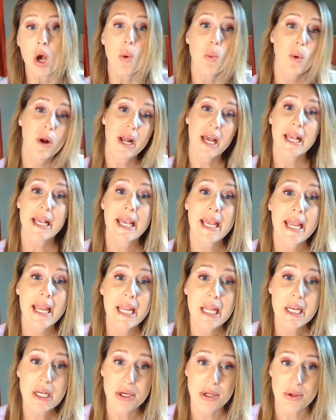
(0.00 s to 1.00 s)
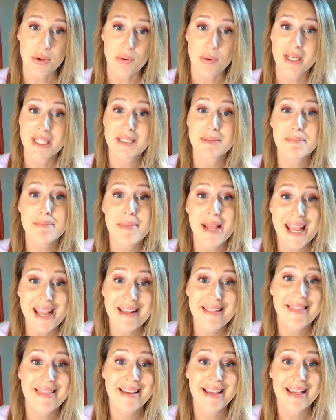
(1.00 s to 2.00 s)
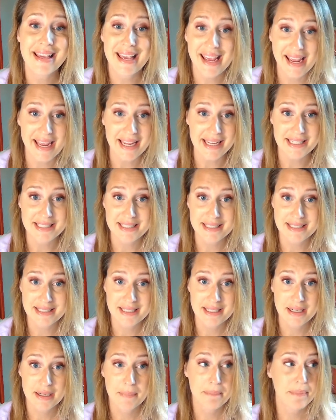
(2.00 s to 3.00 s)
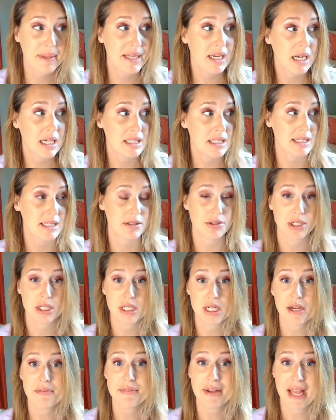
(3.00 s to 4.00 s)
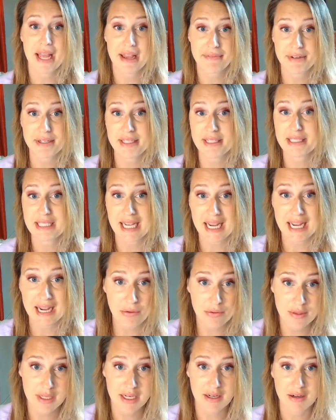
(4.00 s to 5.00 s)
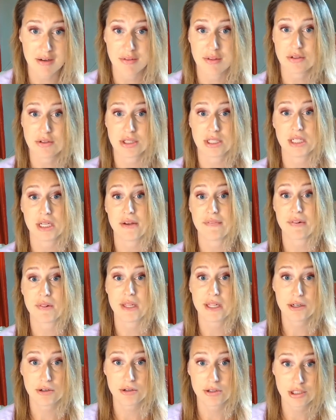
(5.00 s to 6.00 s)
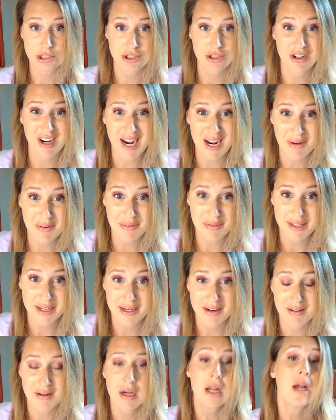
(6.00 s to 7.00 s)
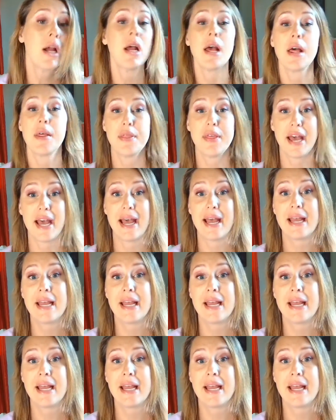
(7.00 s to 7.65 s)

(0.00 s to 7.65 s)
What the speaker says: What I can do is make the case, because there's enough evidence out there, there's enough literature out there, that